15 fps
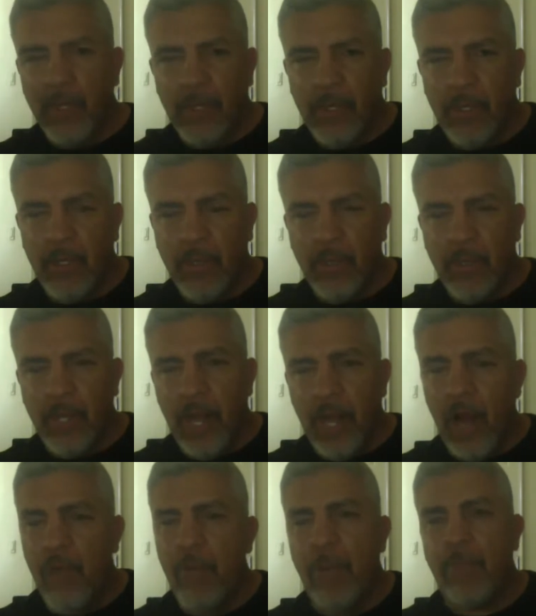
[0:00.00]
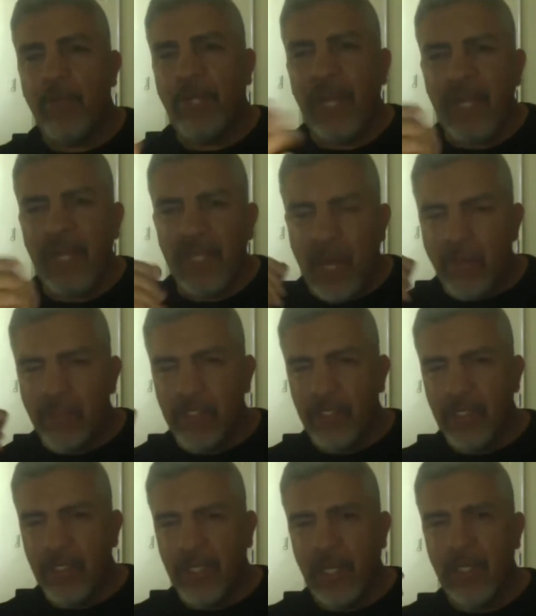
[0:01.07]
I remember Kenny
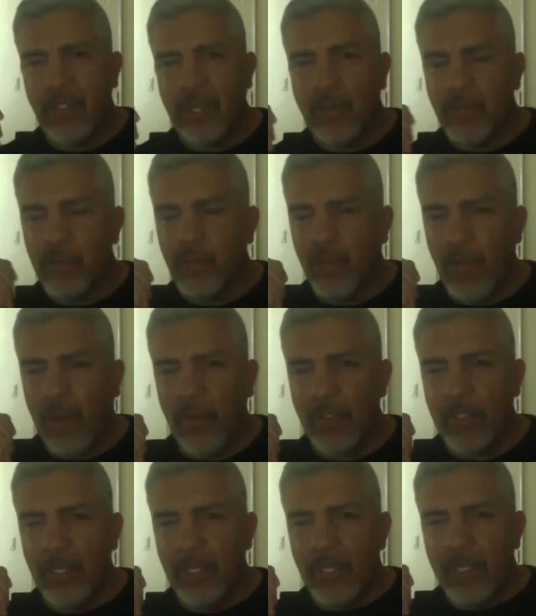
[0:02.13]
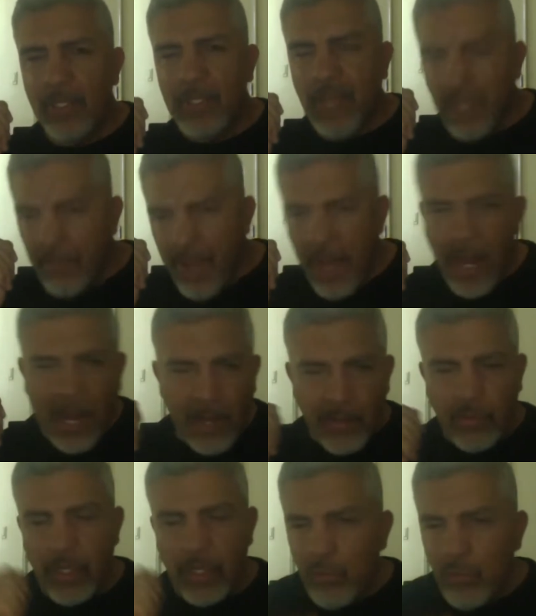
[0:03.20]
Thompson. Kenny Thompson would always tell him, "Hey, how you
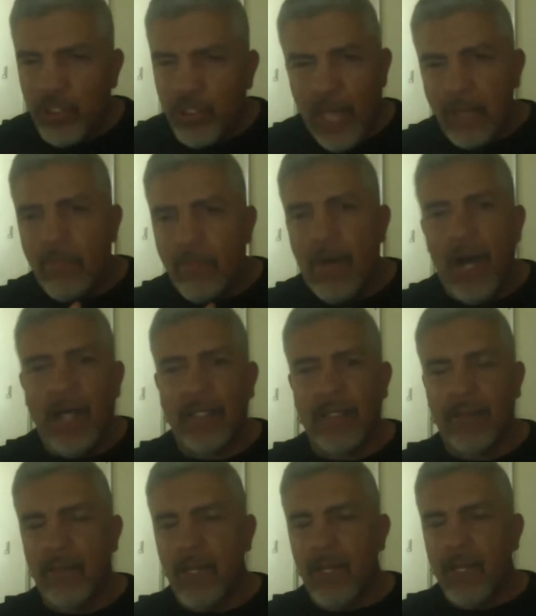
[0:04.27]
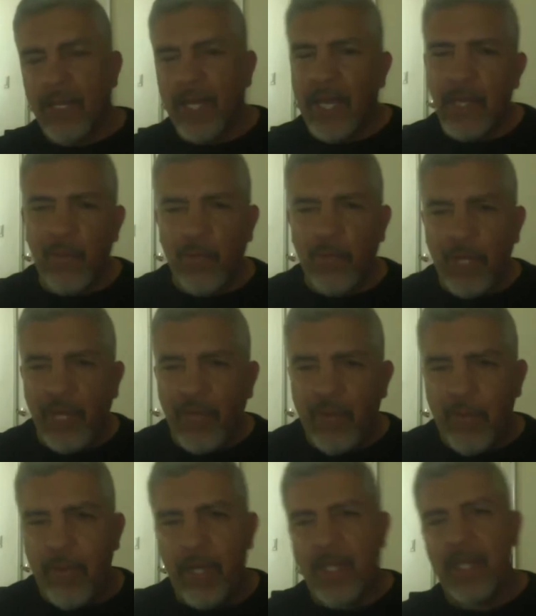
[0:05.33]
doing?" He would shadow box, and Kenny would give
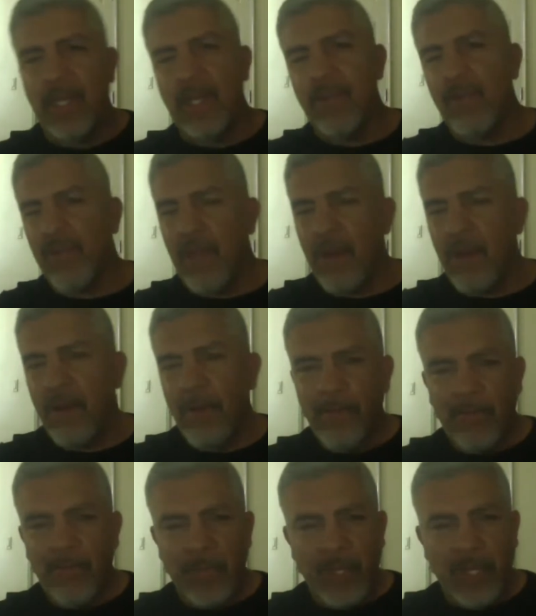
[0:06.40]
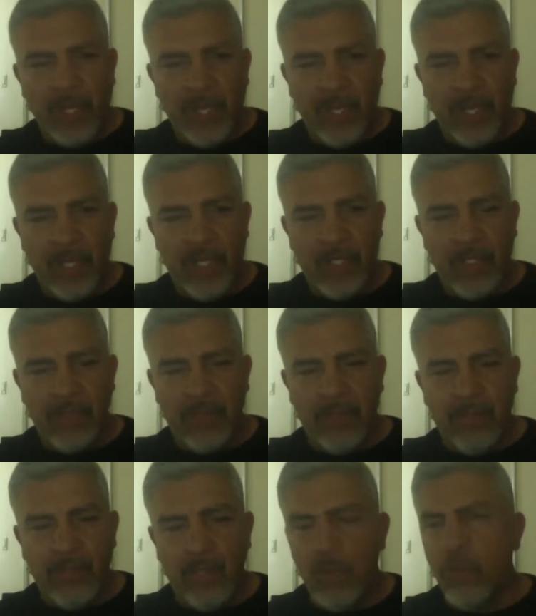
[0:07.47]
him money here and there, and
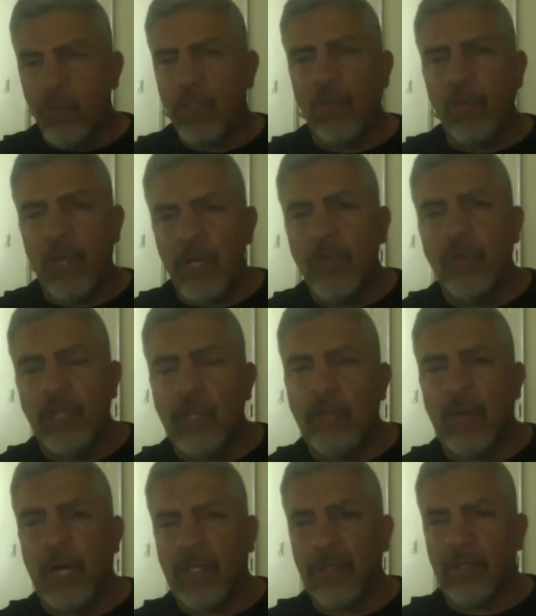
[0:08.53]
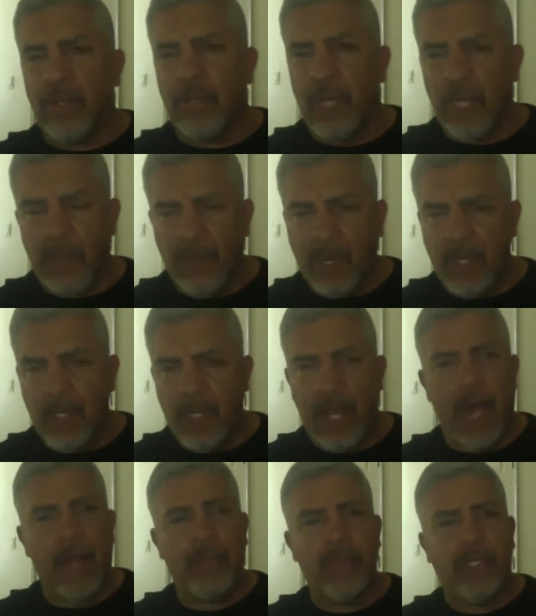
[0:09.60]
he was a really good little boxer. And I'm not gonna
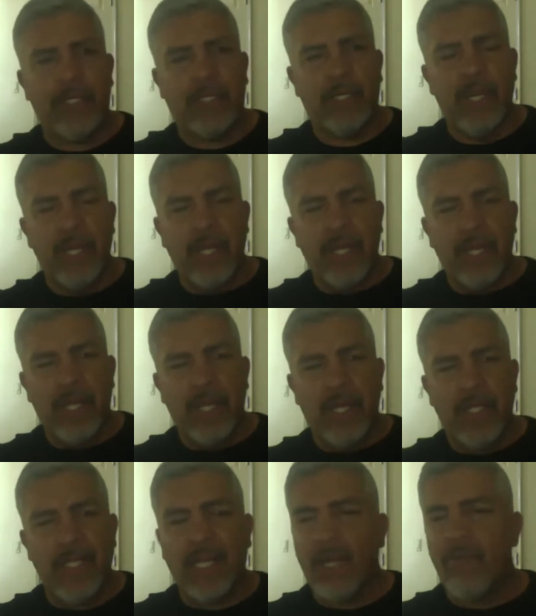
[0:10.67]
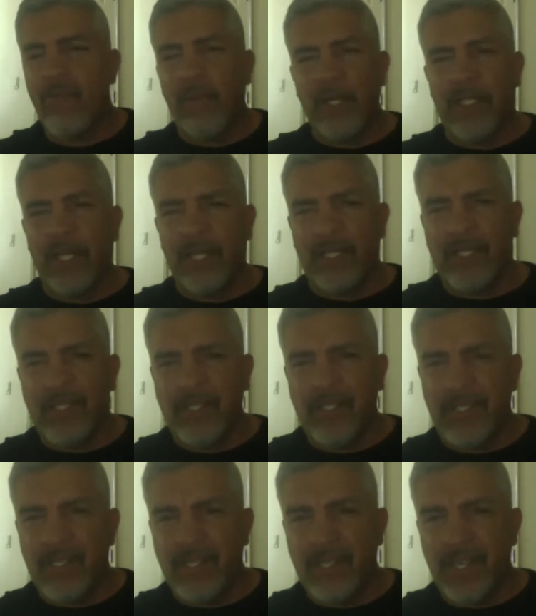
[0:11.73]
lie because, like everybody says,
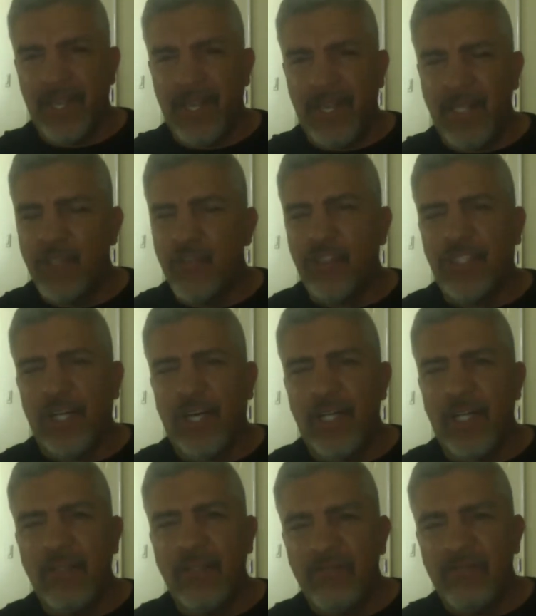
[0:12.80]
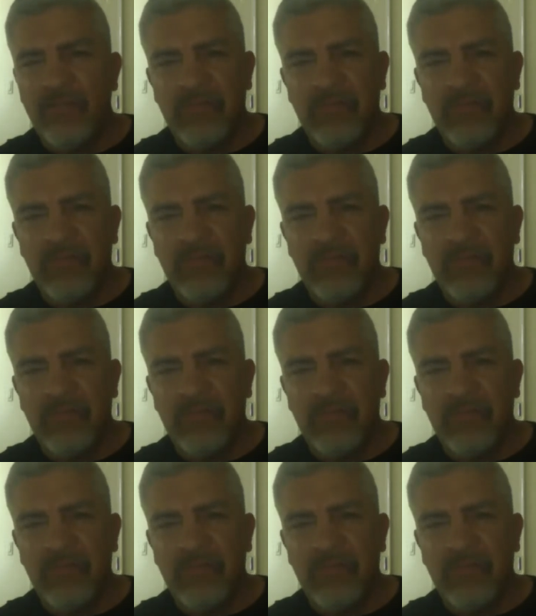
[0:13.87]
is your son.